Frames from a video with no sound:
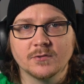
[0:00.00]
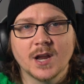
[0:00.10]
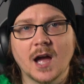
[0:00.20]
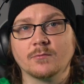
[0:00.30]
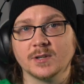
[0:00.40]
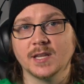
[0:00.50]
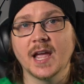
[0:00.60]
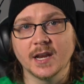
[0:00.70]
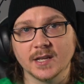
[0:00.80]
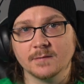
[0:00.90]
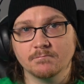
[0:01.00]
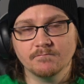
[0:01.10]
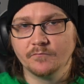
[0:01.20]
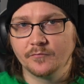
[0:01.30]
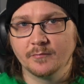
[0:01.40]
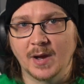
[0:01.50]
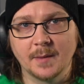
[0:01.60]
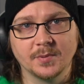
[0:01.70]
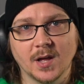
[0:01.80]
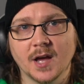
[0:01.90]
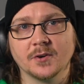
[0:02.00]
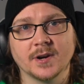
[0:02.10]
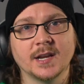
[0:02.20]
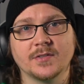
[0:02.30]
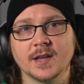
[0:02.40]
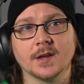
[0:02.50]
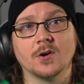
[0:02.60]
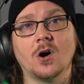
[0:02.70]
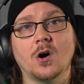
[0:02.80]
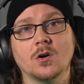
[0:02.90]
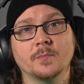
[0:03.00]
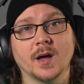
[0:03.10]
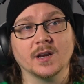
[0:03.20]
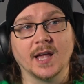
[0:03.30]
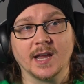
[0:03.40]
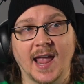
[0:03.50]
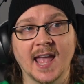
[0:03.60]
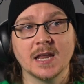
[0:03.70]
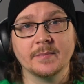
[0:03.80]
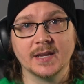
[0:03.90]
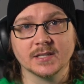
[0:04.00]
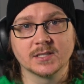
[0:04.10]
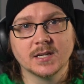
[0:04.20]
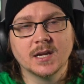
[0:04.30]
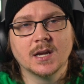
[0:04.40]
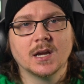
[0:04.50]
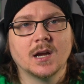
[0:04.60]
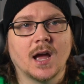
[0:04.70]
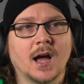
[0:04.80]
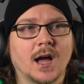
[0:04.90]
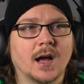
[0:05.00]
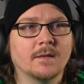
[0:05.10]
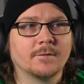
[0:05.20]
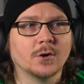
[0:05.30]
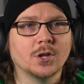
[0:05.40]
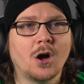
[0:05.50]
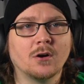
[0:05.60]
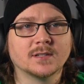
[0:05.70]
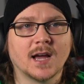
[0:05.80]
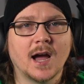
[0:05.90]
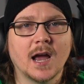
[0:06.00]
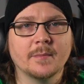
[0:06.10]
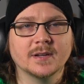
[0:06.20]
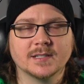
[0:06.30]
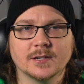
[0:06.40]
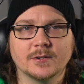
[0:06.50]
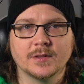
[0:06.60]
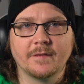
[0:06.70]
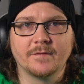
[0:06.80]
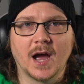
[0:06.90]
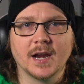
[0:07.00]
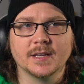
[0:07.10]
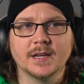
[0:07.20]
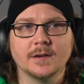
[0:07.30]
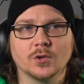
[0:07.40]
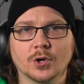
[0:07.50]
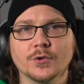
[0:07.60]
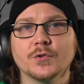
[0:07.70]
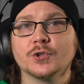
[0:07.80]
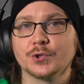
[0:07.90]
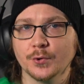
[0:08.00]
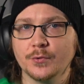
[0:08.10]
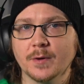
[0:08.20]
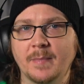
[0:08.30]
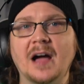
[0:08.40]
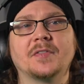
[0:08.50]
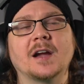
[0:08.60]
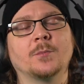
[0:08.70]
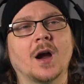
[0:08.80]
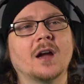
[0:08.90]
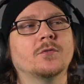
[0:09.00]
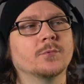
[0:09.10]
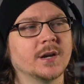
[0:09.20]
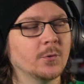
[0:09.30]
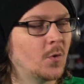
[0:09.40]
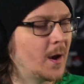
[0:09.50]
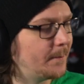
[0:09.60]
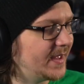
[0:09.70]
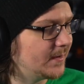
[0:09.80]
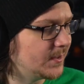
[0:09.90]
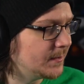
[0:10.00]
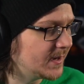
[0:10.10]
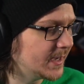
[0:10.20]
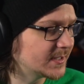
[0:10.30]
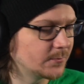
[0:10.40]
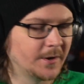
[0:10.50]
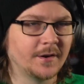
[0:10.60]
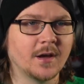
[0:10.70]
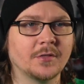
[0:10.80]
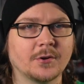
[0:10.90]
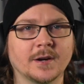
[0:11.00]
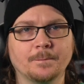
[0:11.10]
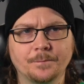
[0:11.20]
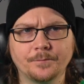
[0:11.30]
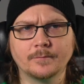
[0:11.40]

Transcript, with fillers: you know, not related by blood or anything at all, but like enemies. Uh, for a long time until they finally learned the truth about that rivalry, what pitted them against one another, and